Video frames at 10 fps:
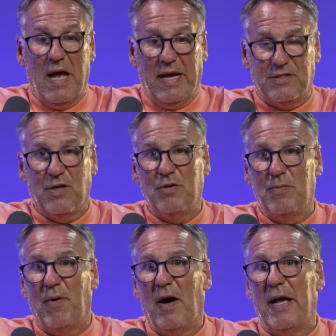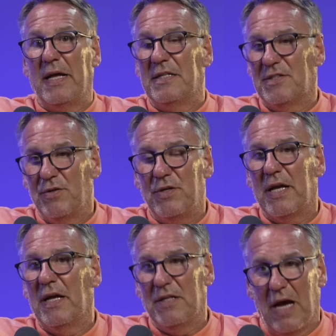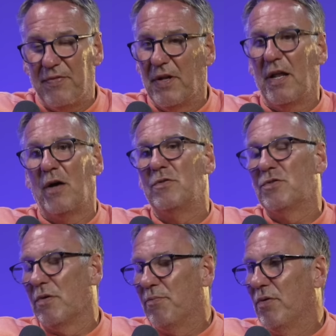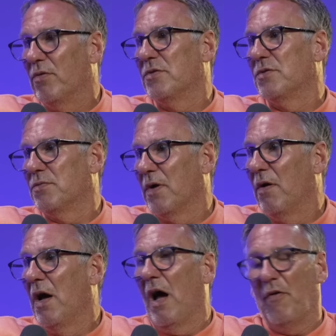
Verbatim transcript: It's who you buy and it's who you... And the loans are important as well. Yeah.